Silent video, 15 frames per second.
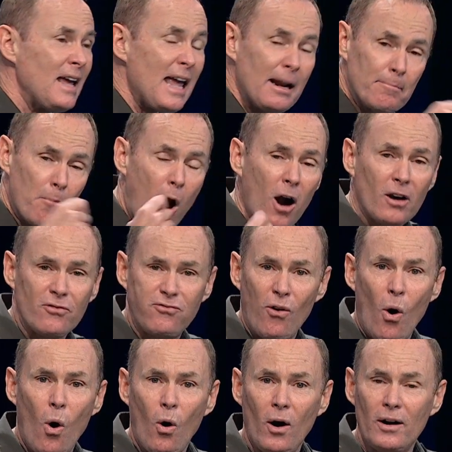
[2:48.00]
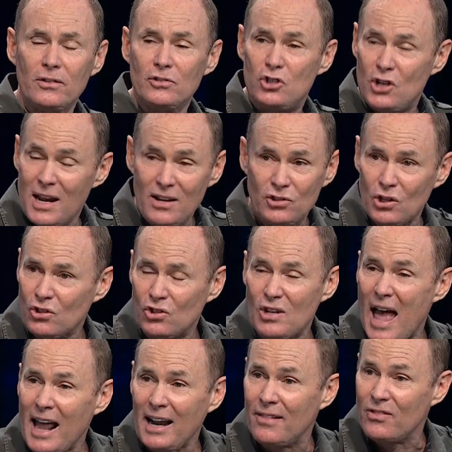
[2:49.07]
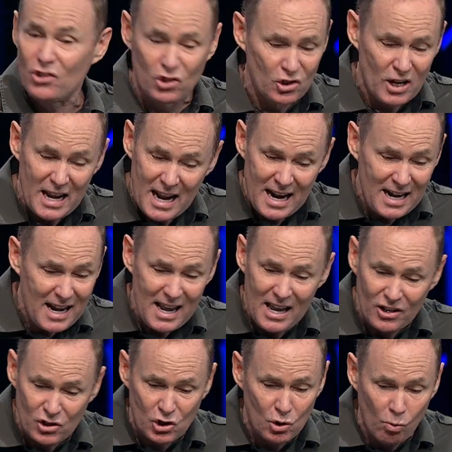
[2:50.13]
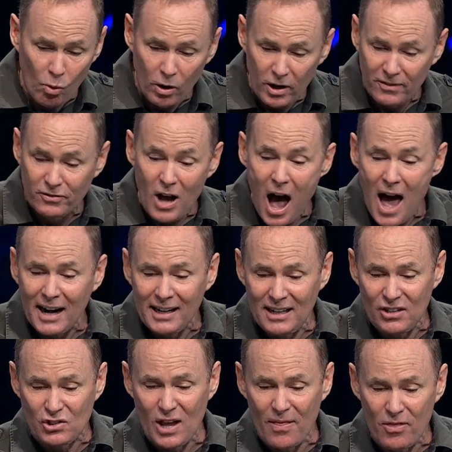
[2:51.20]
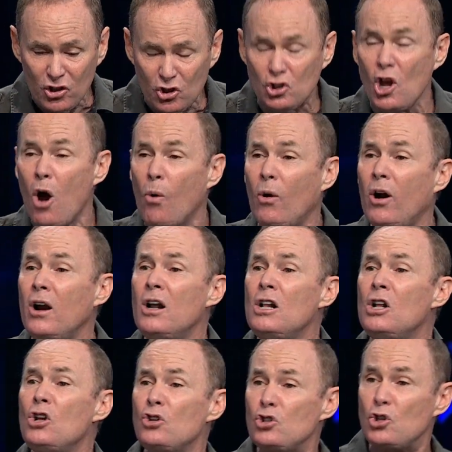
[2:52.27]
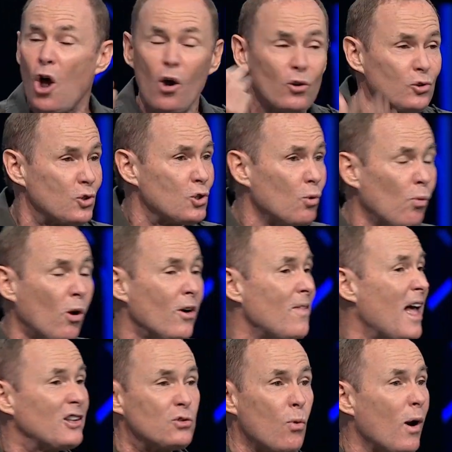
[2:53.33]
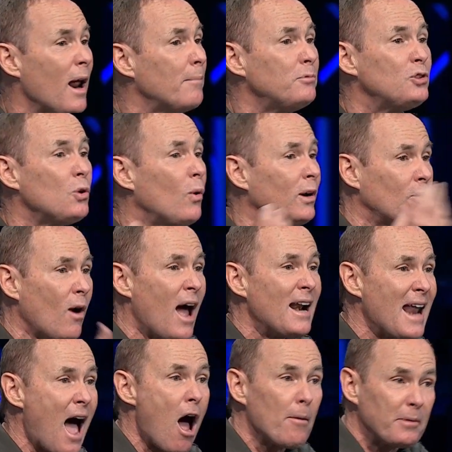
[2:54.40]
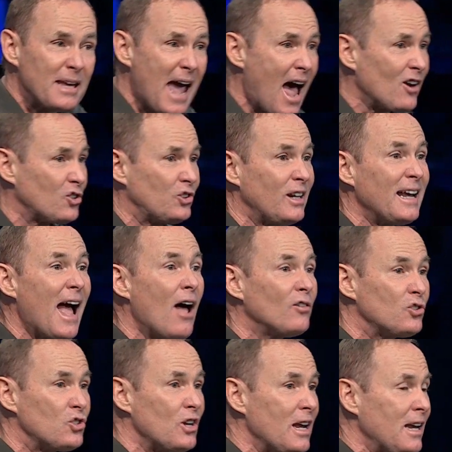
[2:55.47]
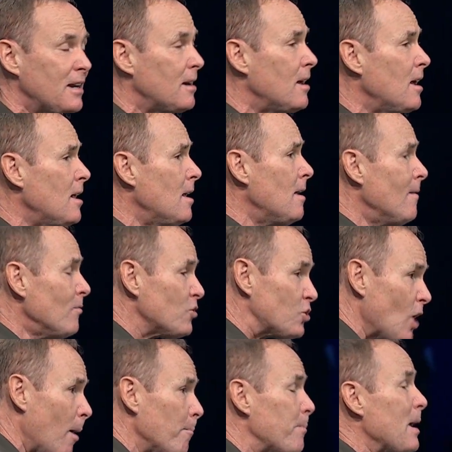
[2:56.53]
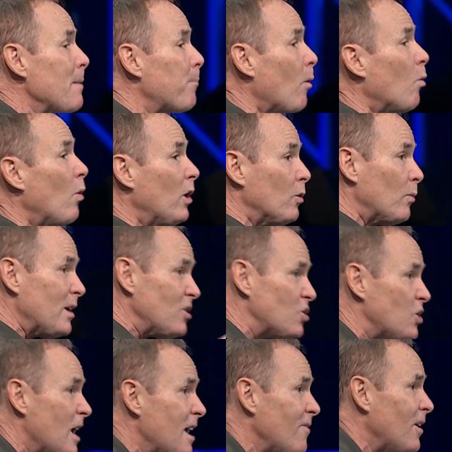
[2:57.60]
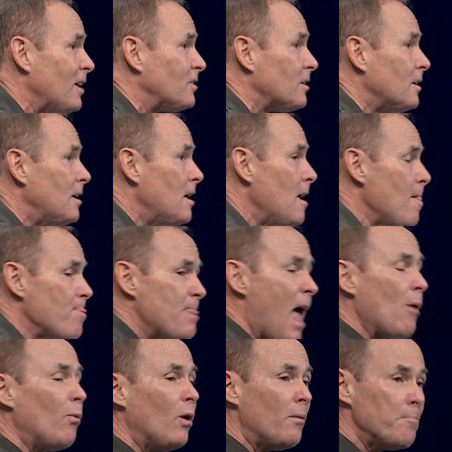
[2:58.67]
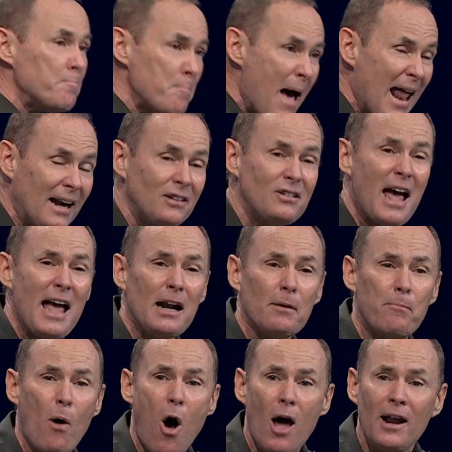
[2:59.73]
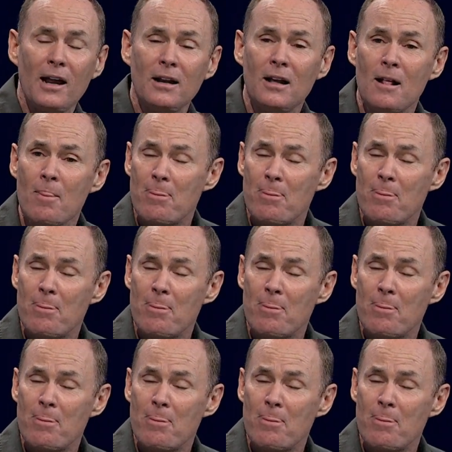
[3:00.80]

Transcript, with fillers: in Mark 4, Jesus said it the seed is the word of God, and he said, The sower sows the word. That's what I'm doing right now. I'm casting out seed. Some people will receive it, they will meditate upon it,